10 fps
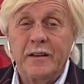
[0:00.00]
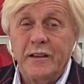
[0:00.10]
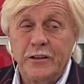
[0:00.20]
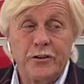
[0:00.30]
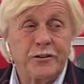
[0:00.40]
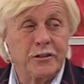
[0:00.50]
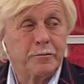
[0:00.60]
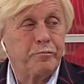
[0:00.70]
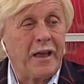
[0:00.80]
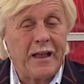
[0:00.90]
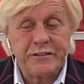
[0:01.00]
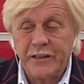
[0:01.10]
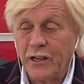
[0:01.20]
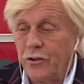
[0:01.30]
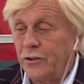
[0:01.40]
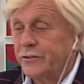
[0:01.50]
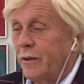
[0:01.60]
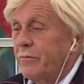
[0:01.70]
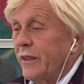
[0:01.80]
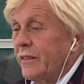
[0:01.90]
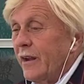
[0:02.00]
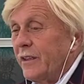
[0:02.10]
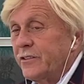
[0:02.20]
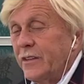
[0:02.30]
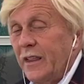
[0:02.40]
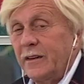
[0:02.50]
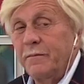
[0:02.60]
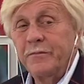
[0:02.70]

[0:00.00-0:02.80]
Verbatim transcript: it's not just passing along something that I've seen.